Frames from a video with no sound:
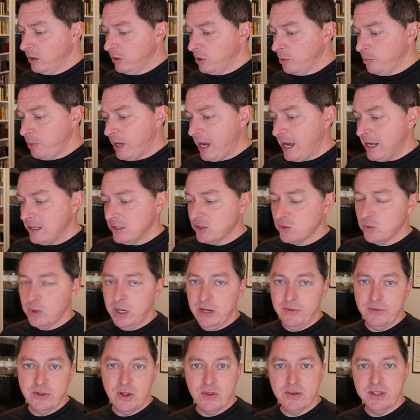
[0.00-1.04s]
their past
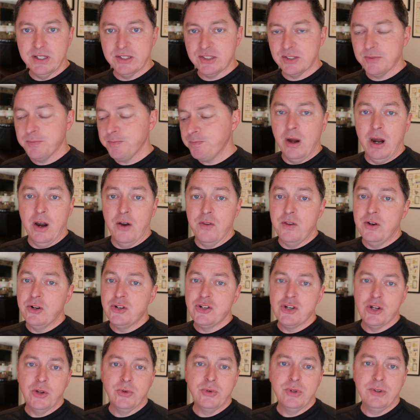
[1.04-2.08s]
wife and all this? Are their
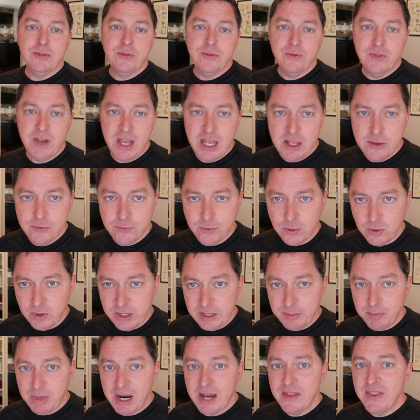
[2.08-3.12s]
children faithful?
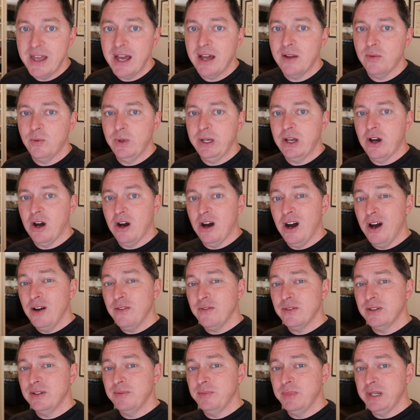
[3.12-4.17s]
And by that we
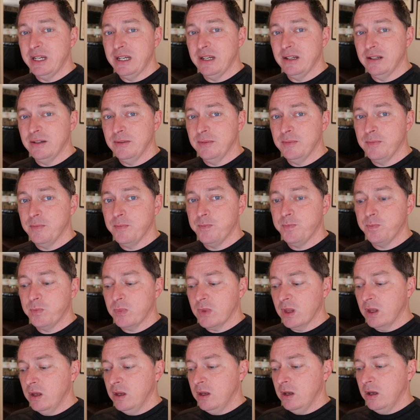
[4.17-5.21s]
often mean,
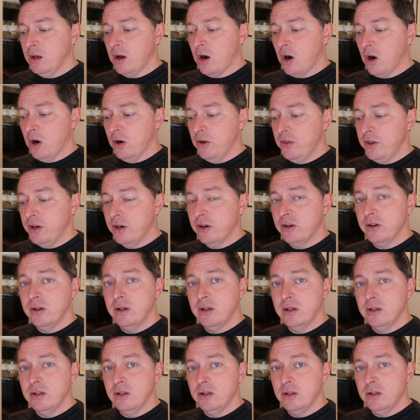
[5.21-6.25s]
are there
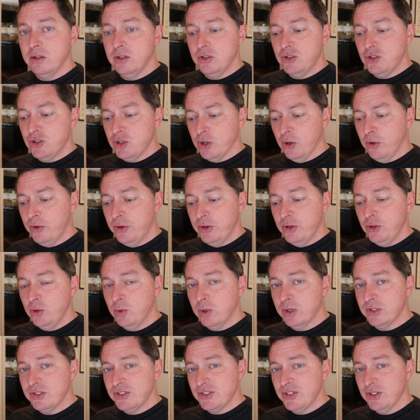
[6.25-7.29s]
children who
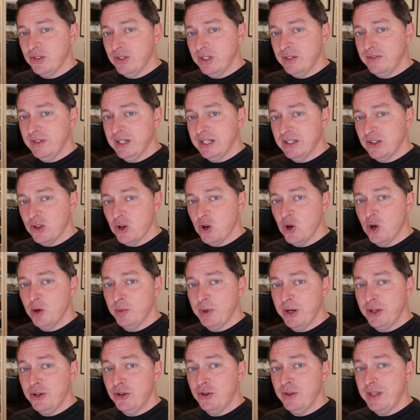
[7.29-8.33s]
are still living in the
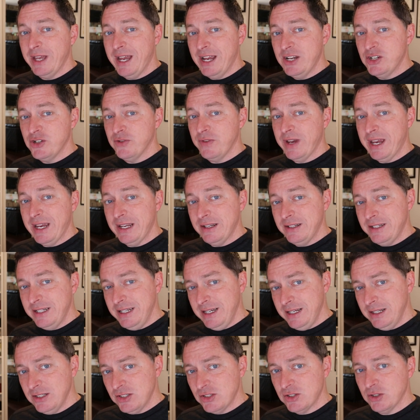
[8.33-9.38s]
home under the age of
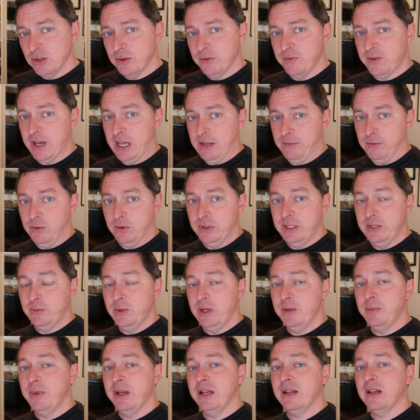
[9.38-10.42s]
18 still faithful? And then
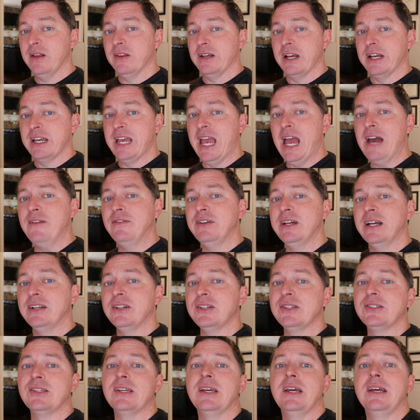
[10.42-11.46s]
we make like a caveat
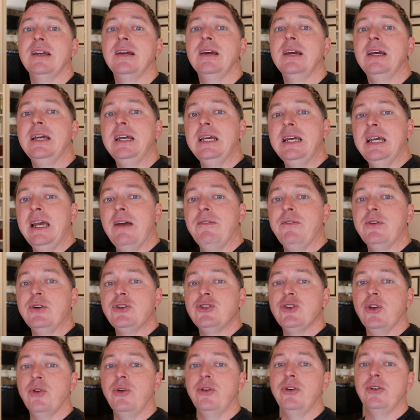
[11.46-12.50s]
to say, if their
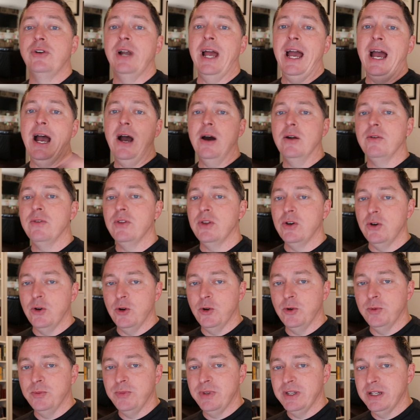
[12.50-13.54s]
children are out of the
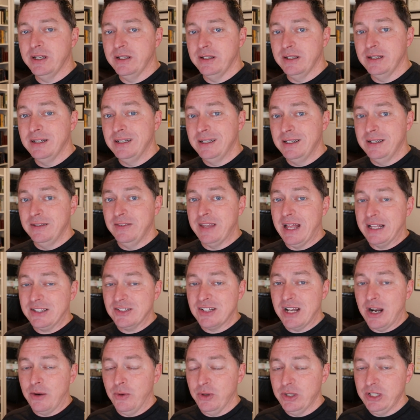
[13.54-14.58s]
home, then that's
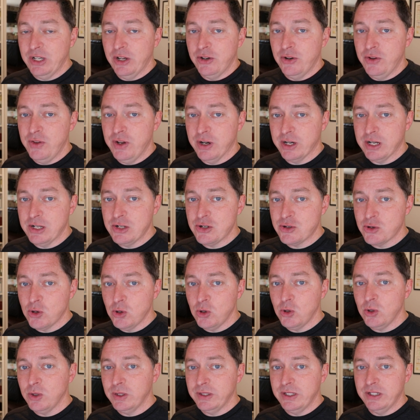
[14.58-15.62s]
not really under their
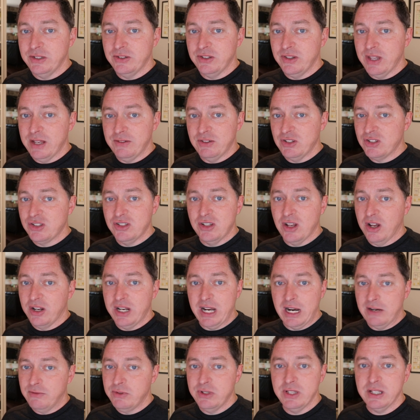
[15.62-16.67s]
control and they've just done
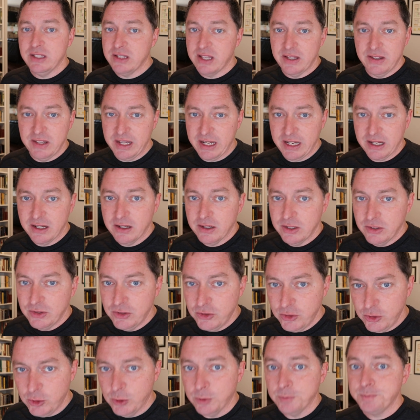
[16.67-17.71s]
everything that they can
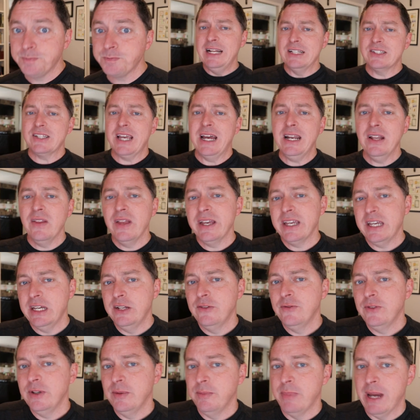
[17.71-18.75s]
do. It's kind of like
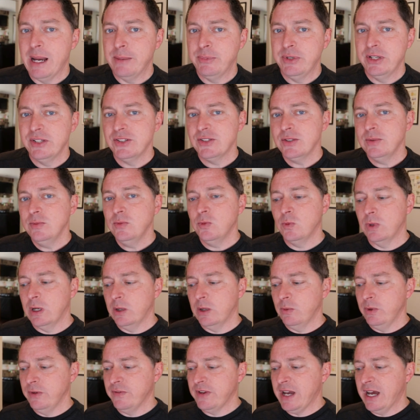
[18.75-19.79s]
infant baptism, where
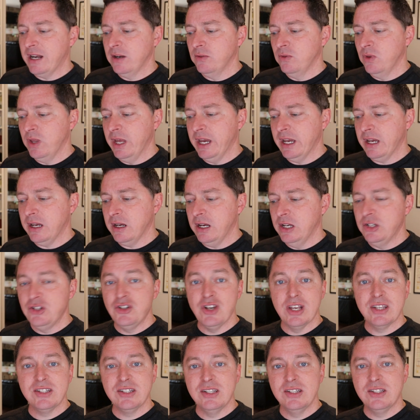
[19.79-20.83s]
we've kind of like
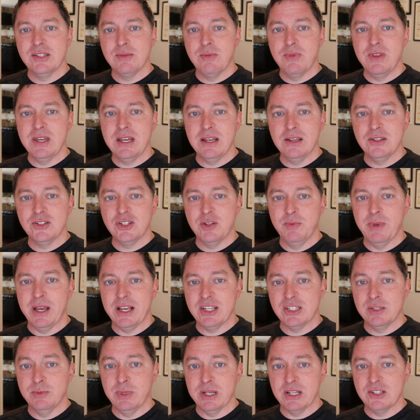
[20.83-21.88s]
adjusted some things to make
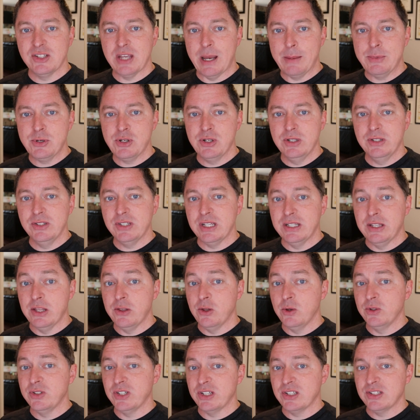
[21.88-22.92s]
some exceptions, and then
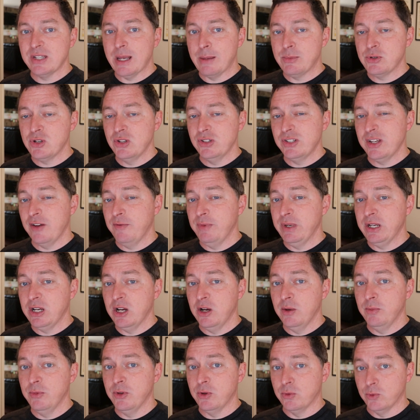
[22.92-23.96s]
those exceptions have
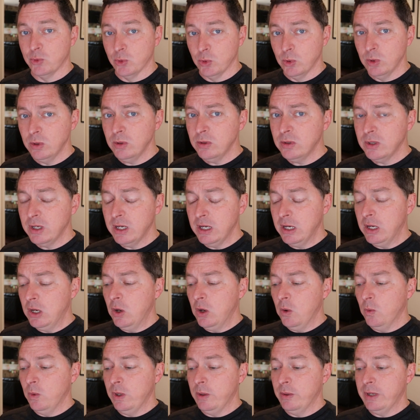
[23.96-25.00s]
become the rule.
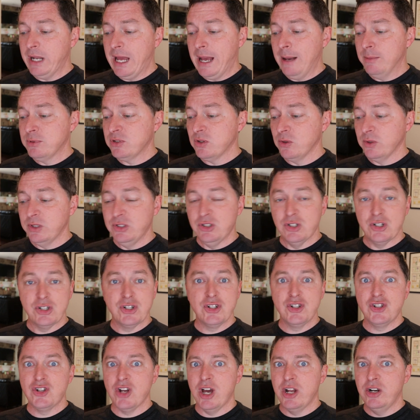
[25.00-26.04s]
We would absolutely just
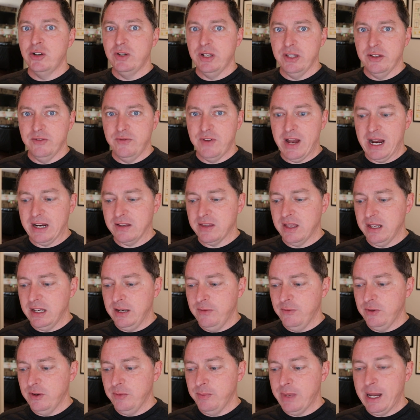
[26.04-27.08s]
shudder at the fact that
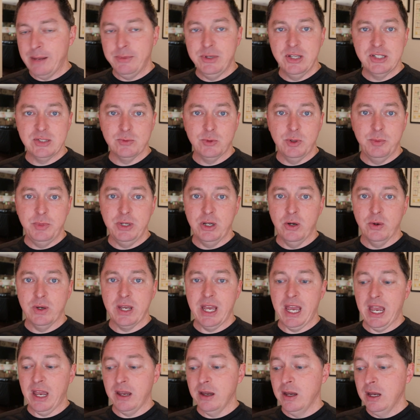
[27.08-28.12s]
infant baptism would be
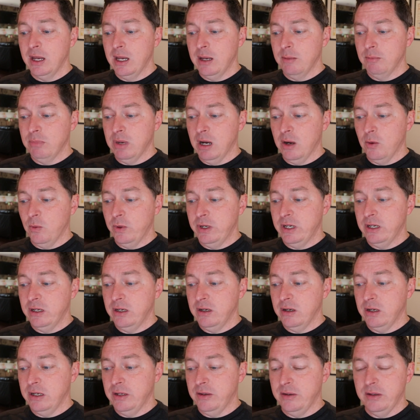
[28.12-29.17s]
okay, but we,
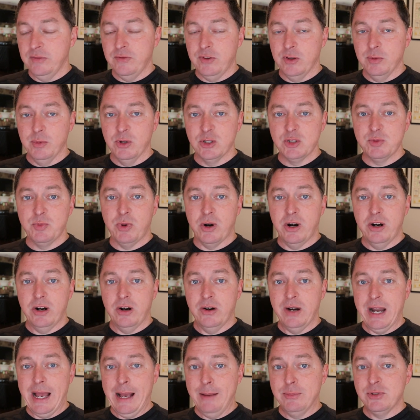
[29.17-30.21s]
for the most part,
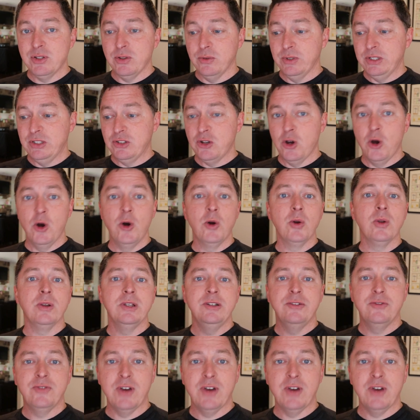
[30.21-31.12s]
are absolutely totally